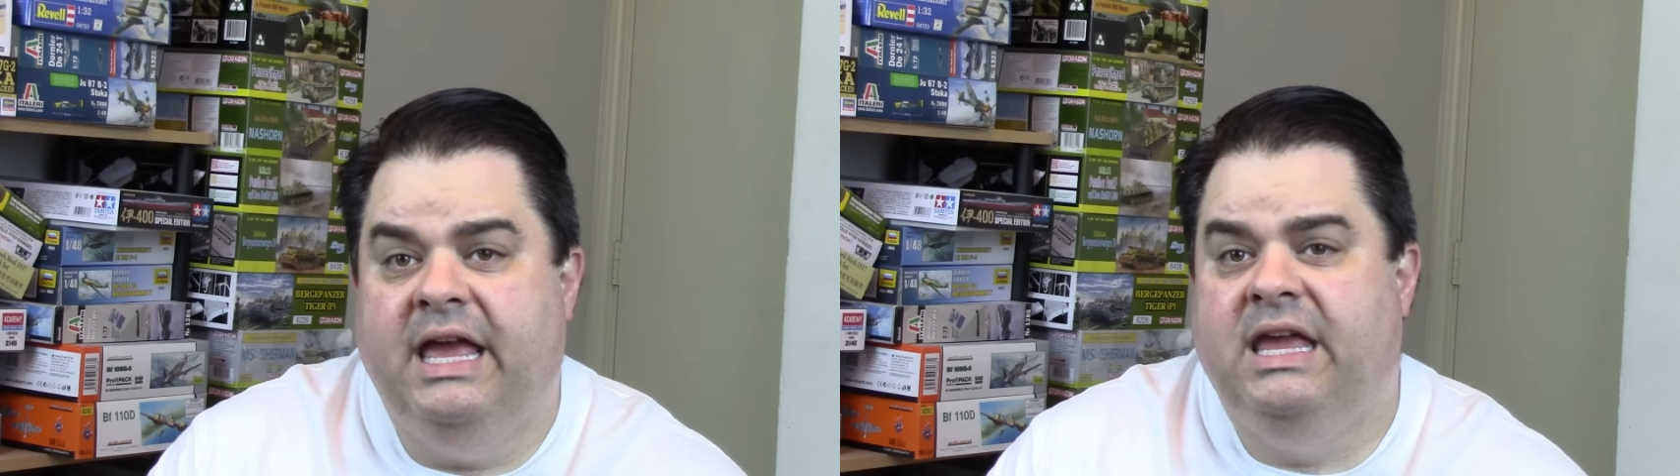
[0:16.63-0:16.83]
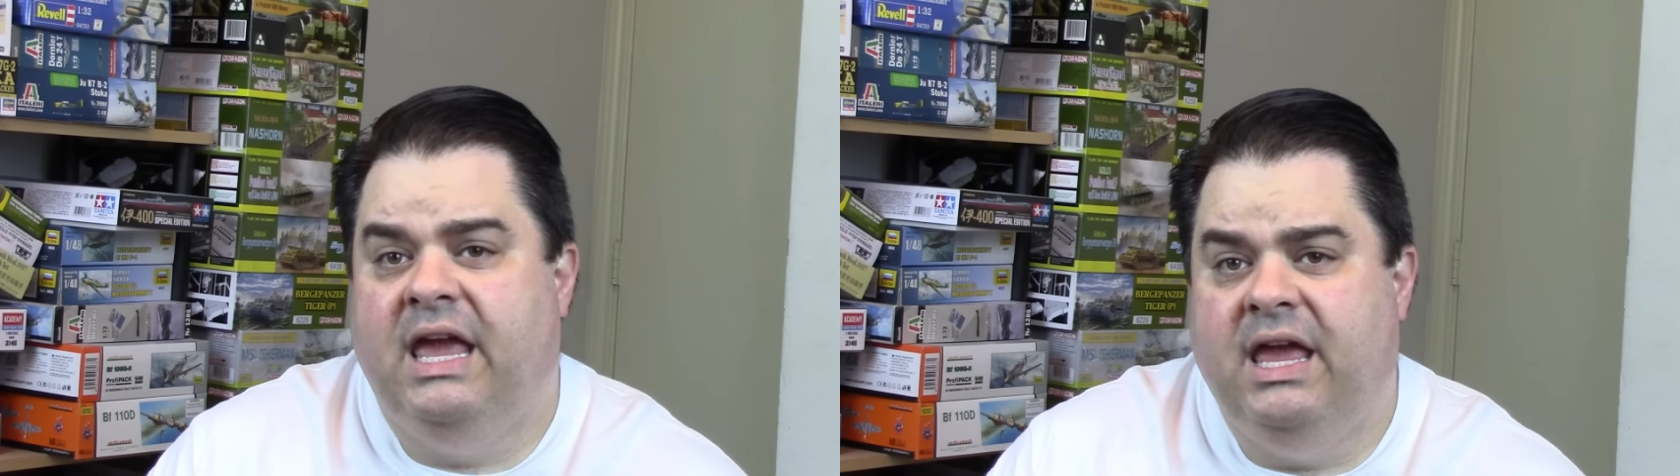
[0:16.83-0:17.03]

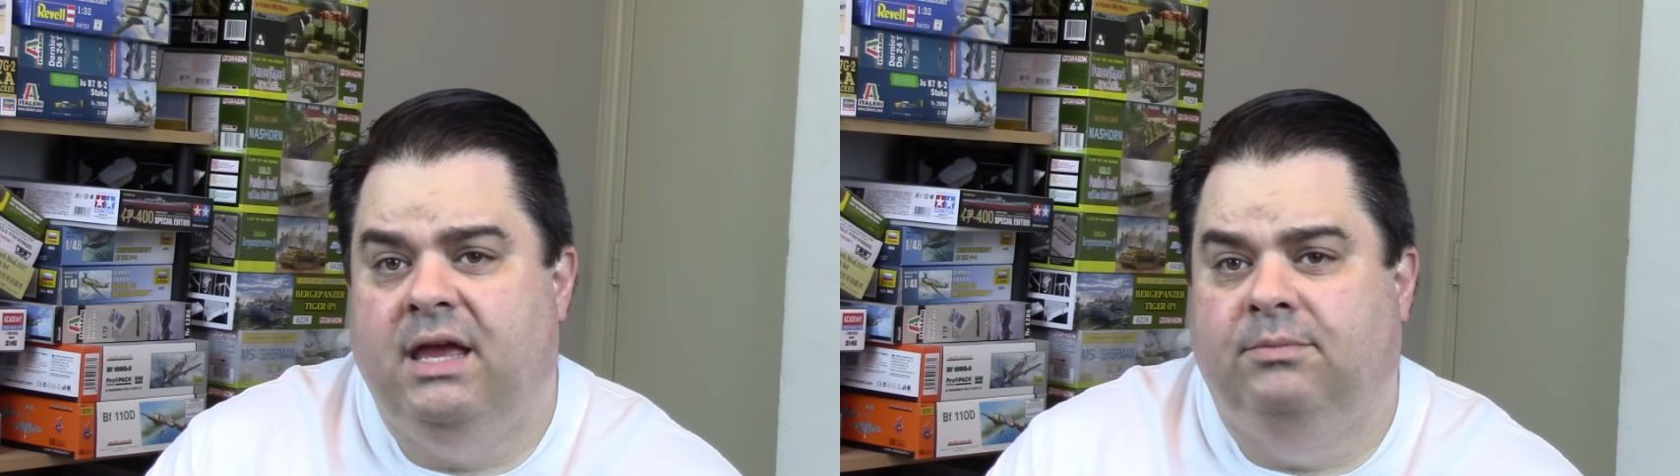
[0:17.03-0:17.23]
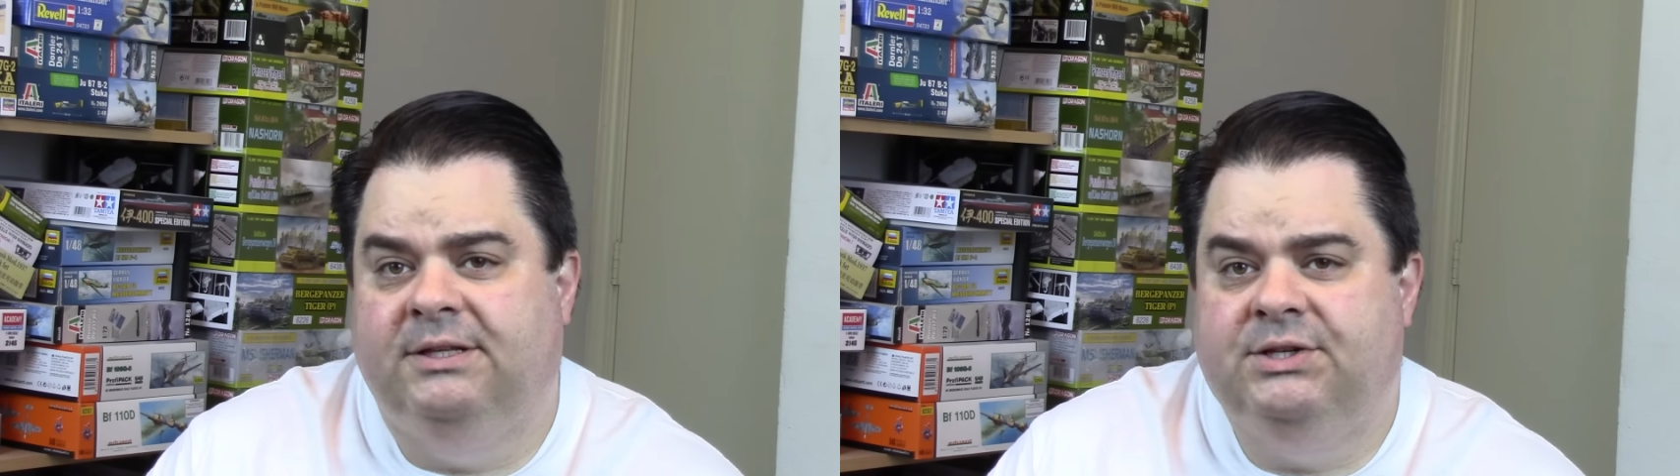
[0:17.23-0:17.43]

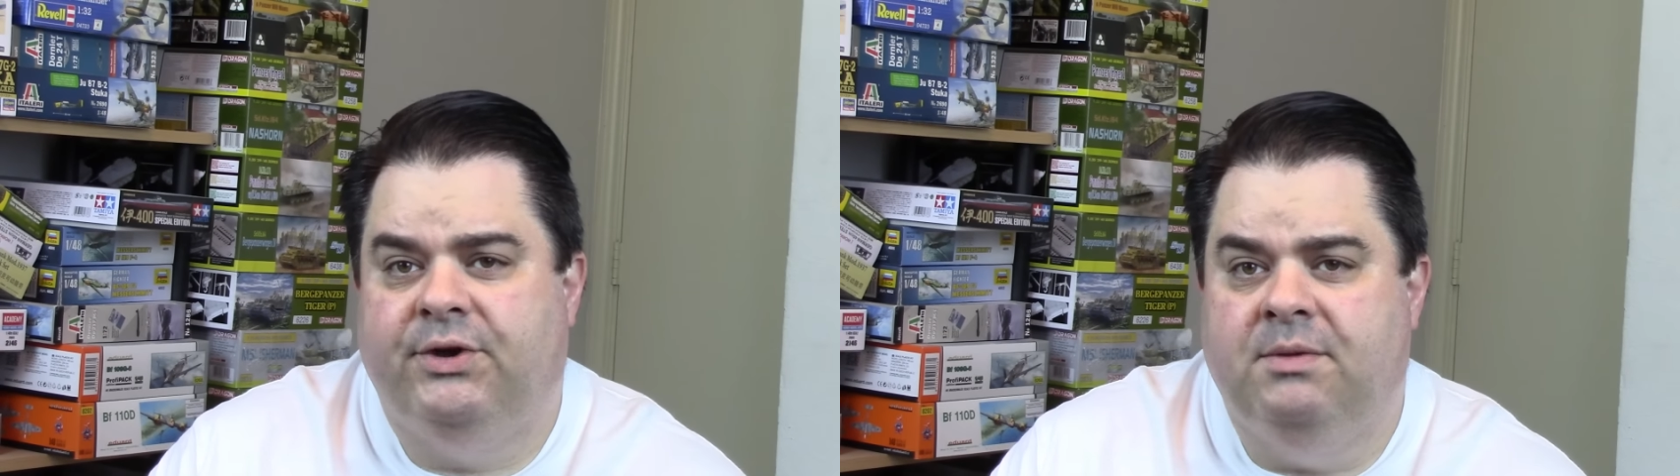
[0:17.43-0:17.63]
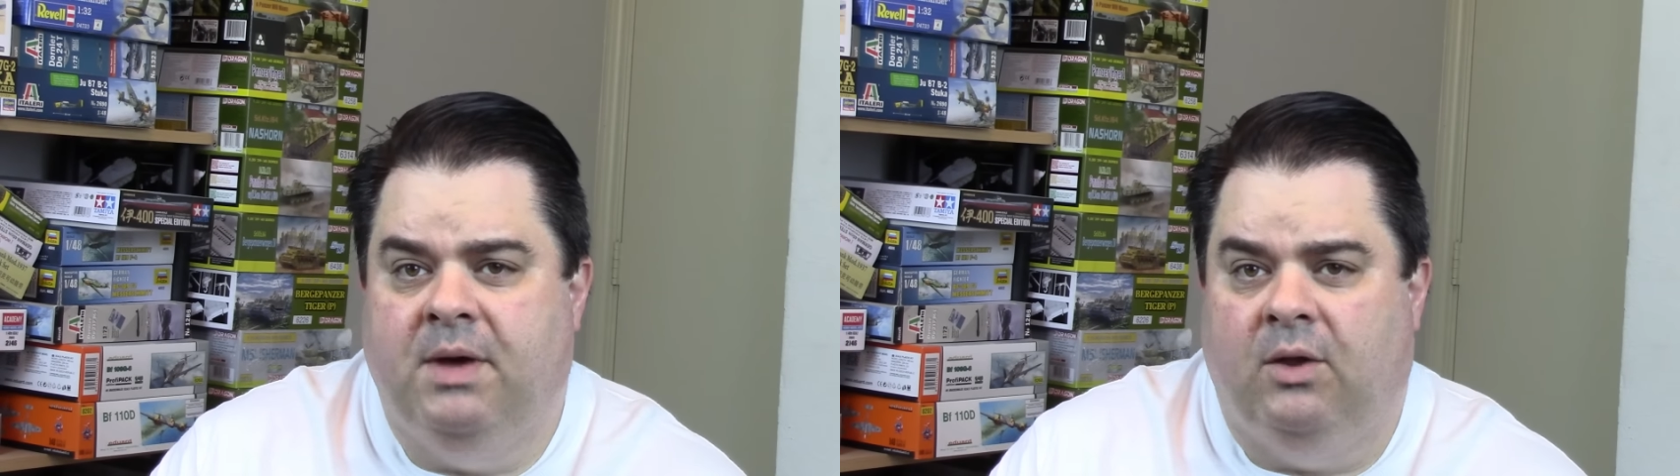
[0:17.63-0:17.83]
AKA
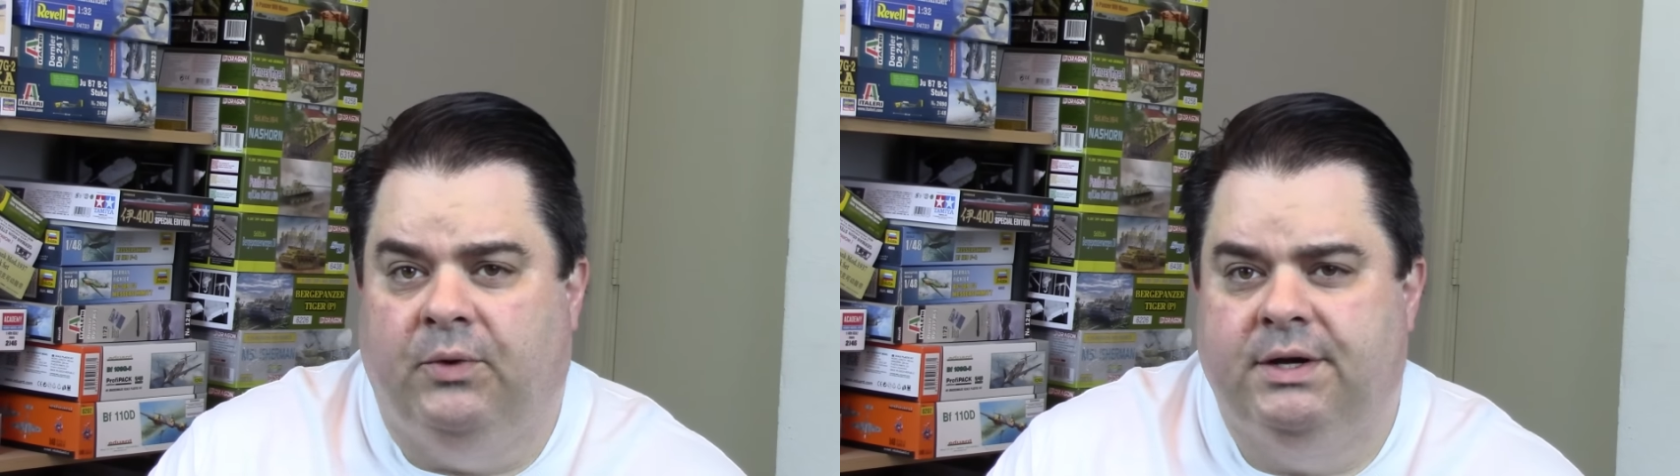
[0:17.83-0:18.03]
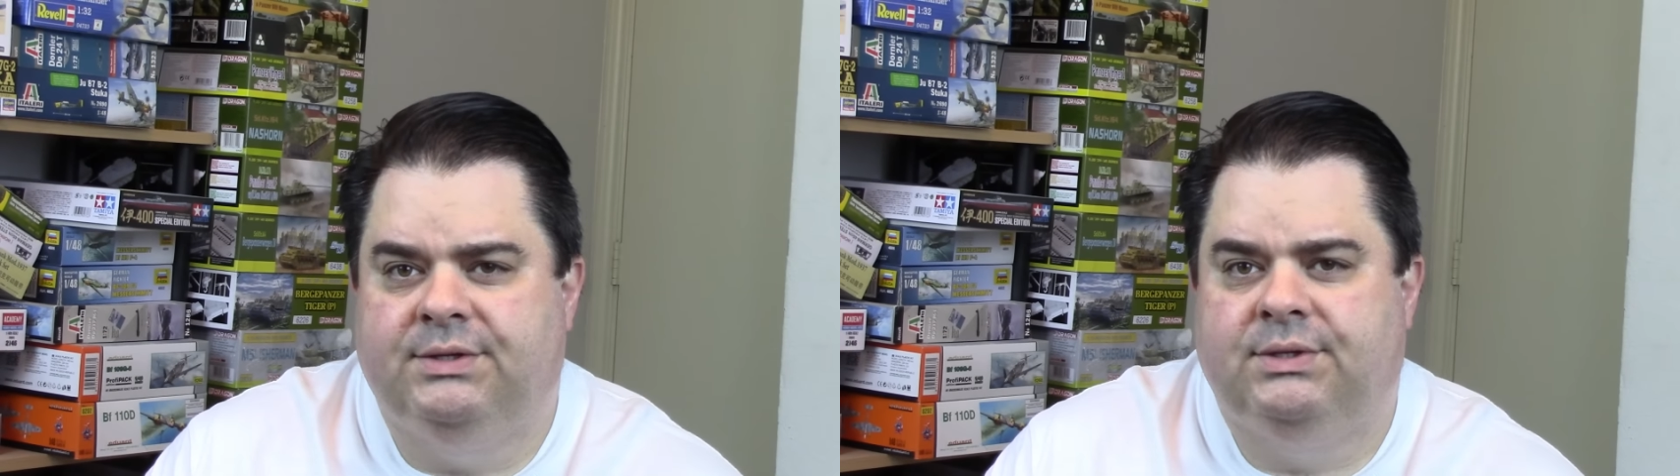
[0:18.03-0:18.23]
Blitzkrieg
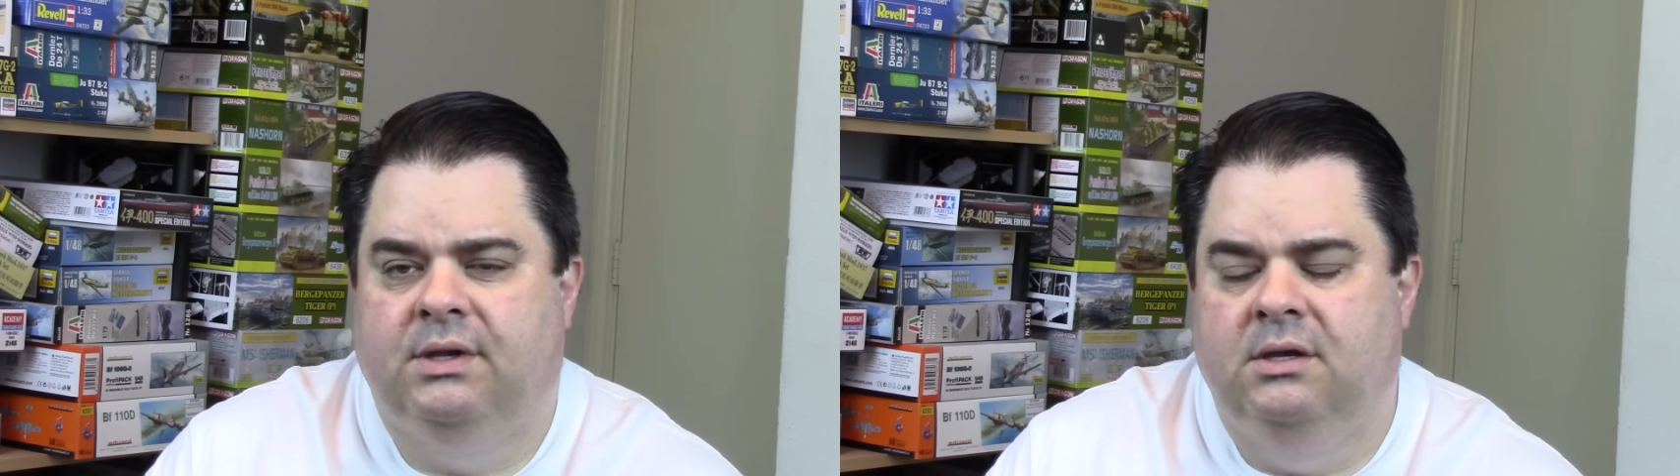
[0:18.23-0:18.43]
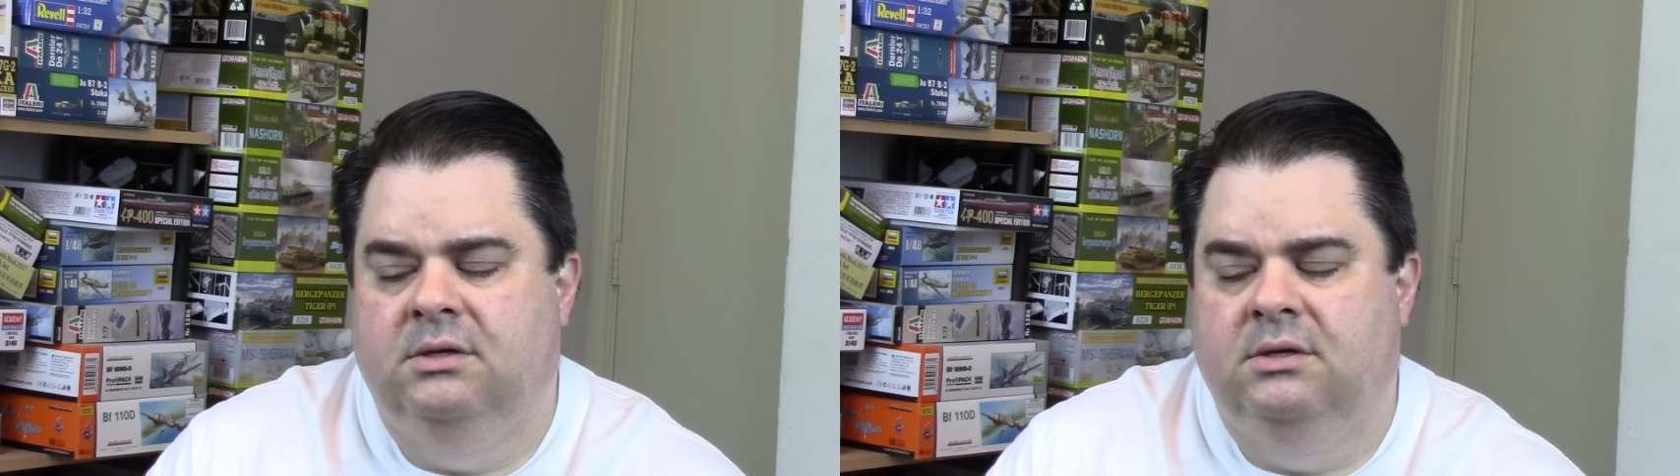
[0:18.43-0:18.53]
Modelwerks